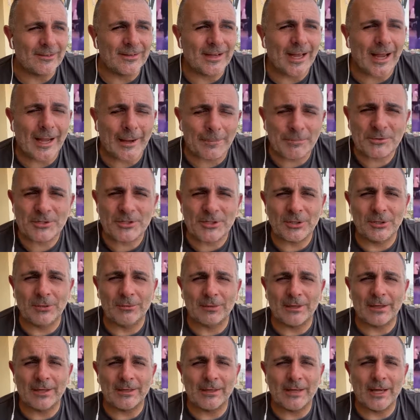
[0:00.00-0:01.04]

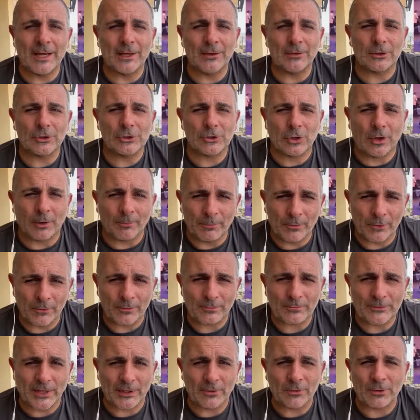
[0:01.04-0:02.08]
Absolutely nail the shot, put
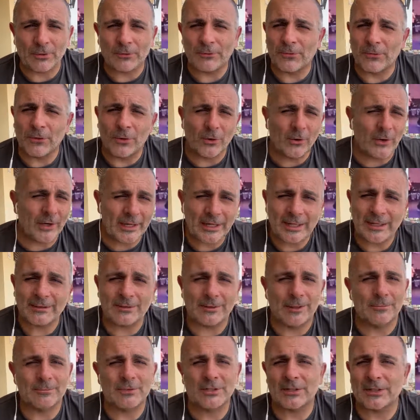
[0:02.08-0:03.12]
them down on the floor, hit
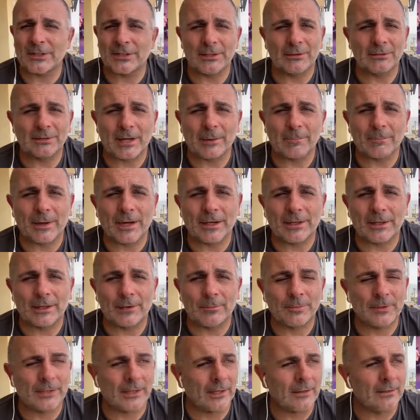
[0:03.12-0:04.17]
them so they don't get back
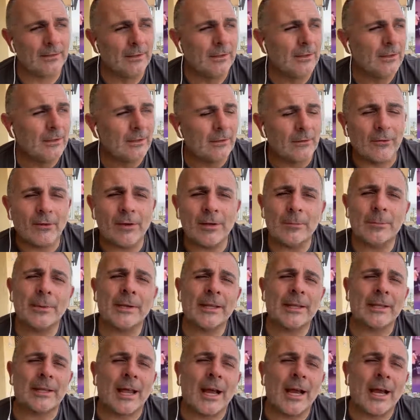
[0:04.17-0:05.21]
up again. And
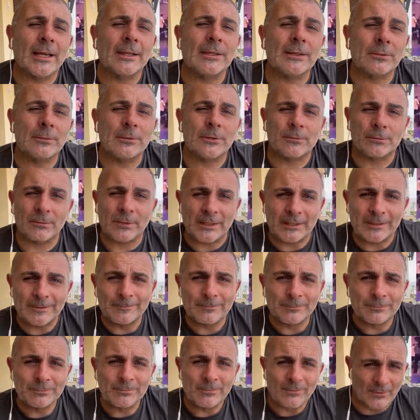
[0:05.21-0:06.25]
anybody can argue with me
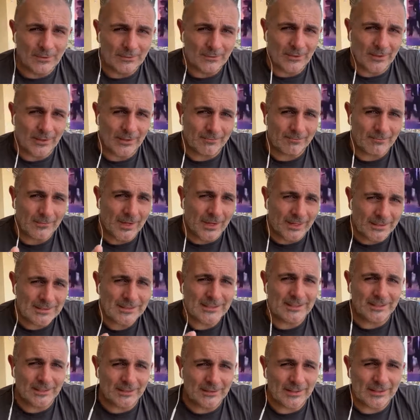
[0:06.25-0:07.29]
that
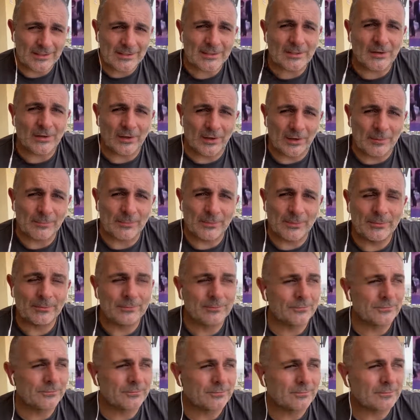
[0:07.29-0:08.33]
Anthony in this clip
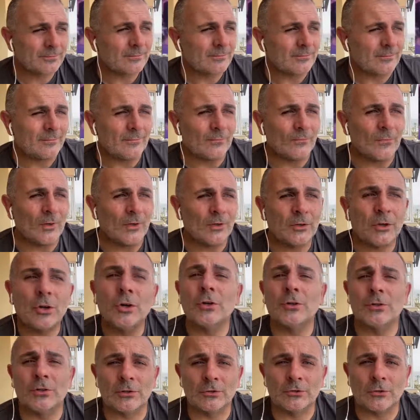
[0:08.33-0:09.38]

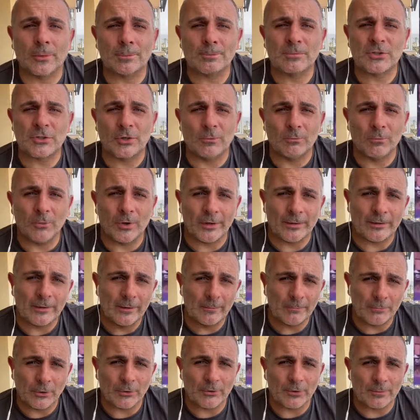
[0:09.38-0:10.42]
couldn't have dropped someone,
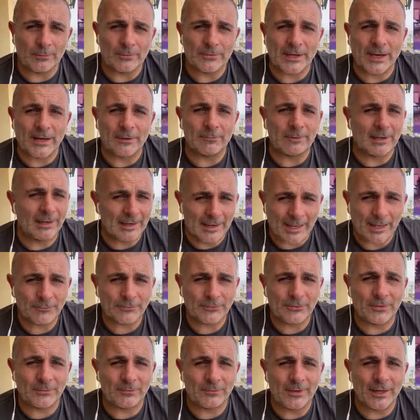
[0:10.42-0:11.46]
put them down and
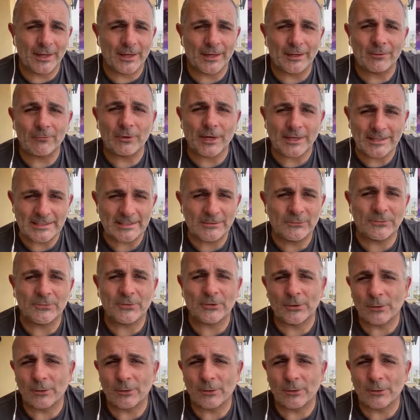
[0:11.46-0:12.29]
left them there ready for